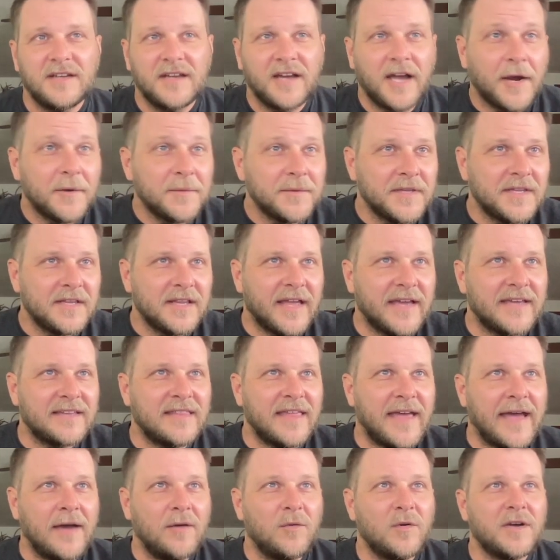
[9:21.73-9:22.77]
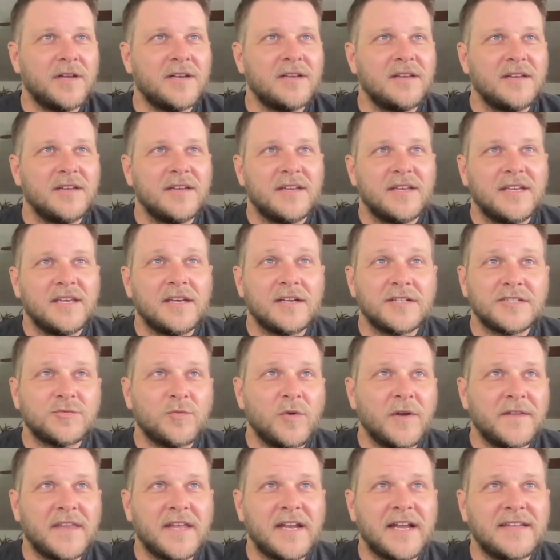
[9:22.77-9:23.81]
I really like that one. Here's
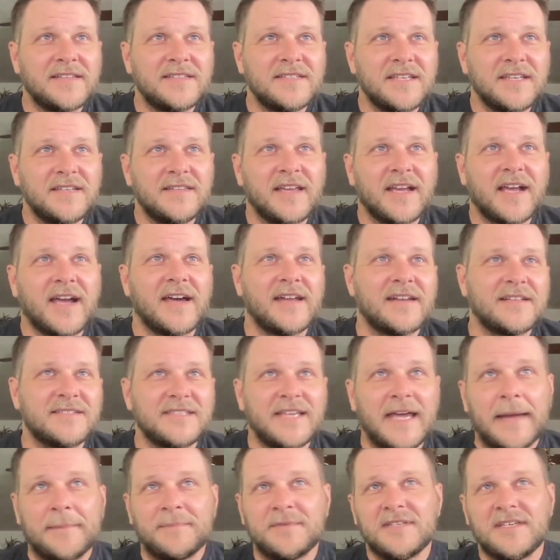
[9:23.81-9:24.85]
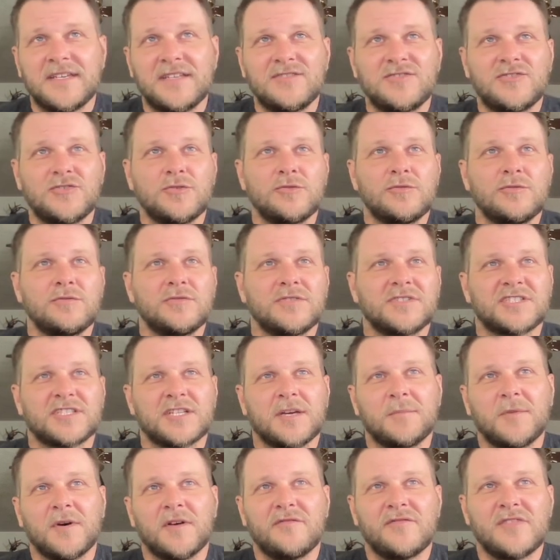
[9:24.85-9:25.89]
one that I did that kind of tapped into
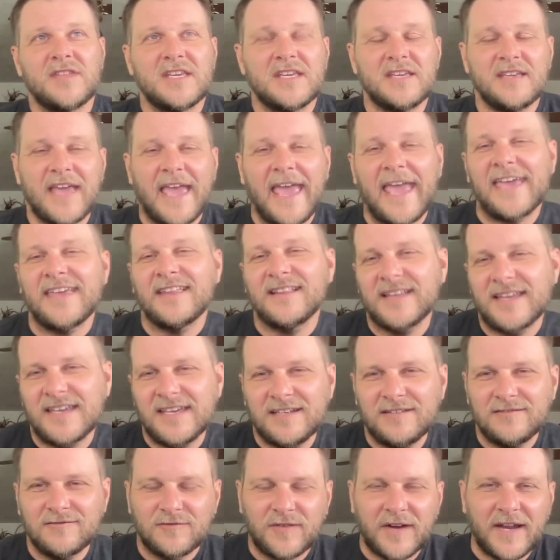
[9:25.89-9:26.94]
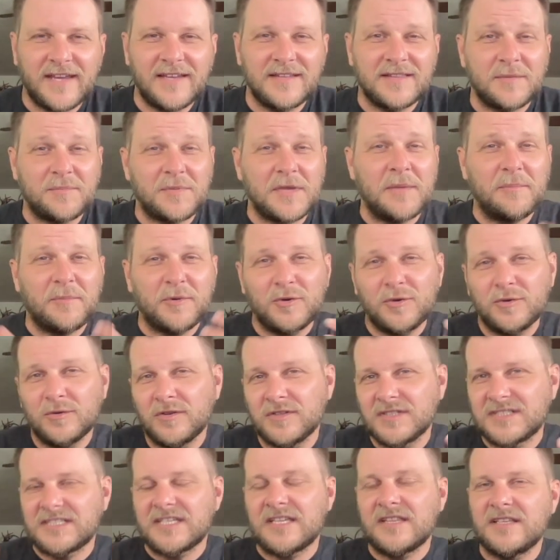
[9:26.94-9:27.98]
some of the alien, right? The people who
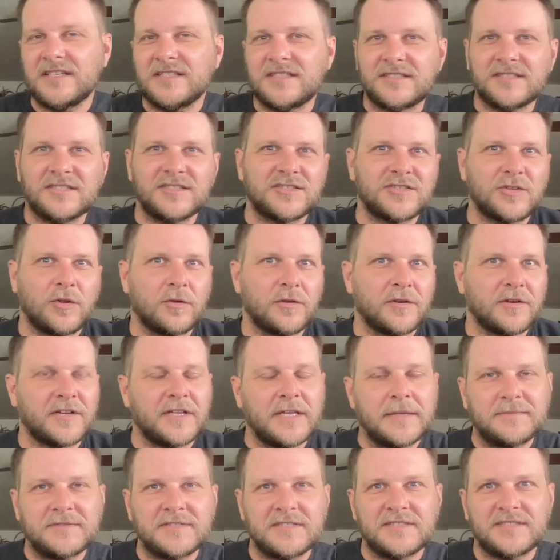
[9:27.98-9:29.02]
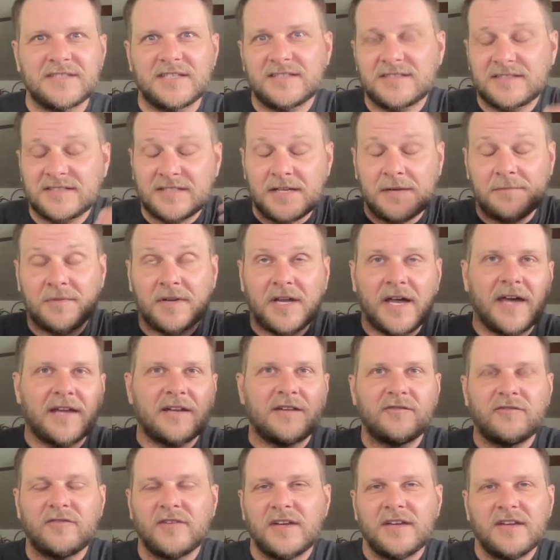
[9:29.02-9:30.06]
see these solar eclipses as some kind
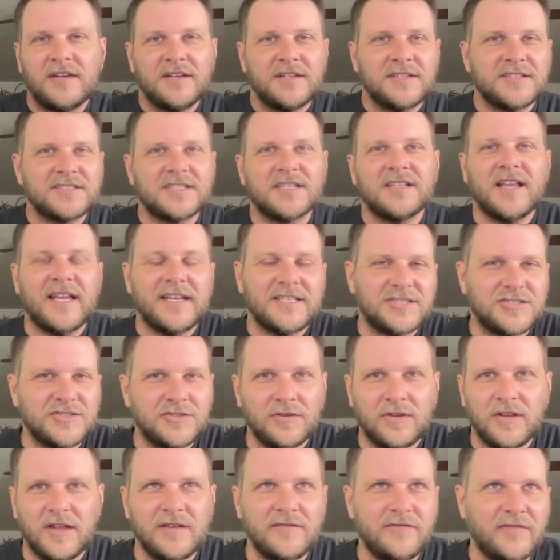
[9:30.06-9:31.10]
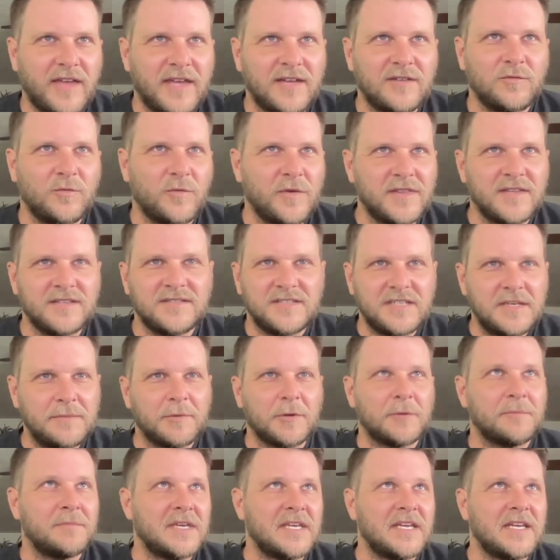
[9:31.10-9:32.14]
of celestial event with a
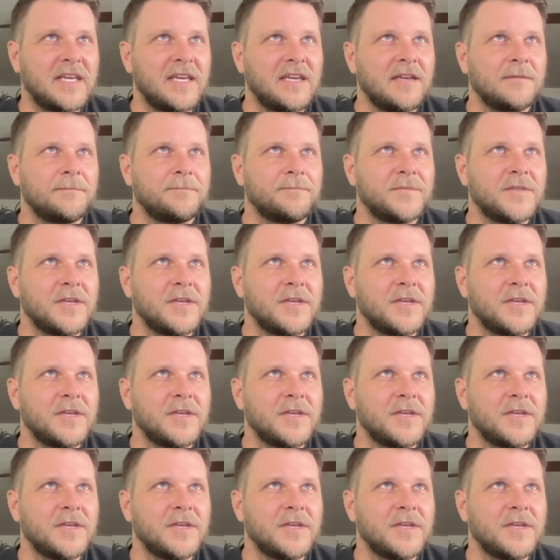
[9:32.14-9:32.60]
deeper meaning,